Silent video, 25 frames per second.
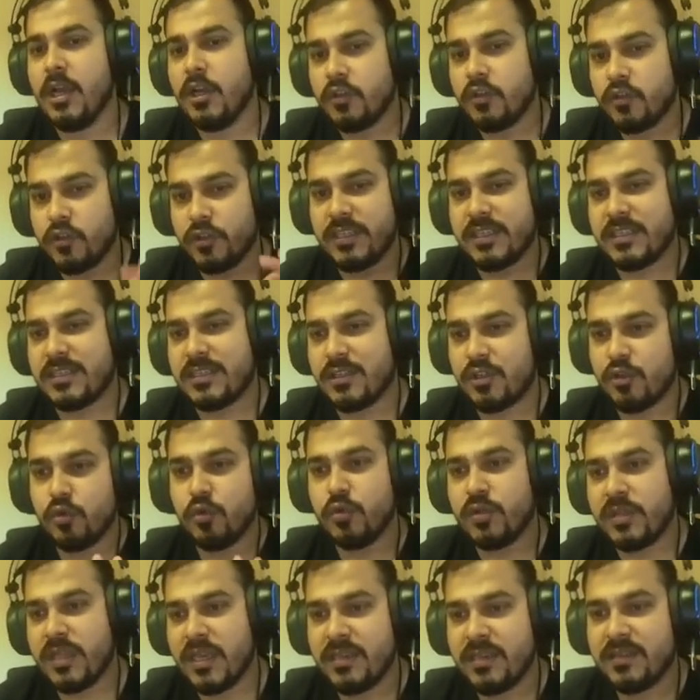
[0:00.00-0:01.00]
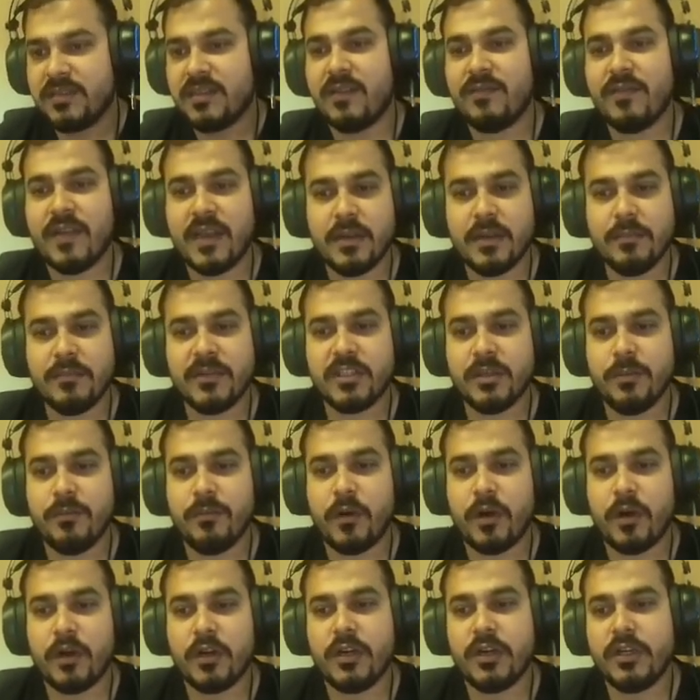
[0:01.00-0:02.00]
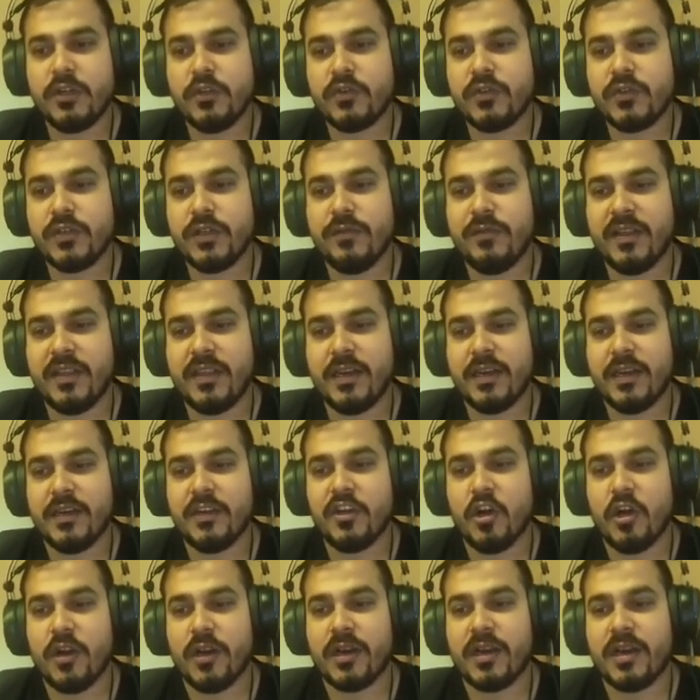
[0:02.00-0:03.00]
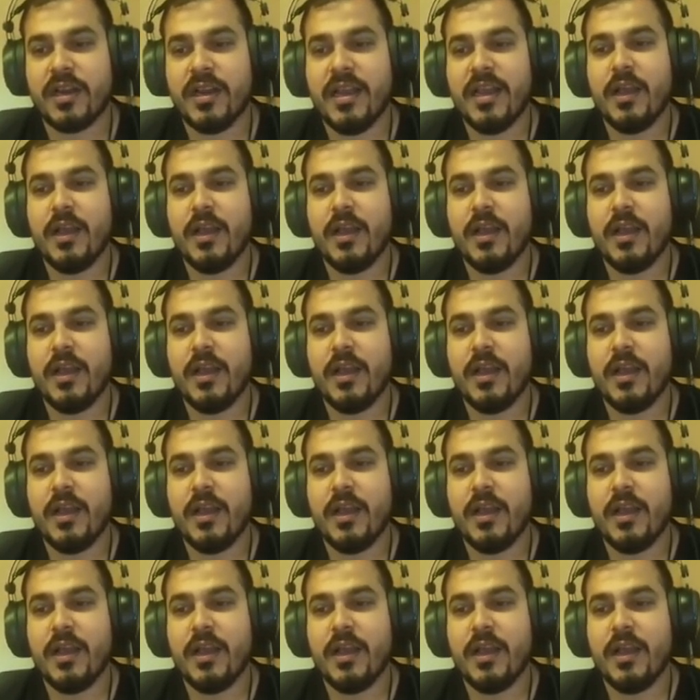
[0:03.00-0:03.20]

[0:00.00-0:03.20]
So these two things are very much important to see whether your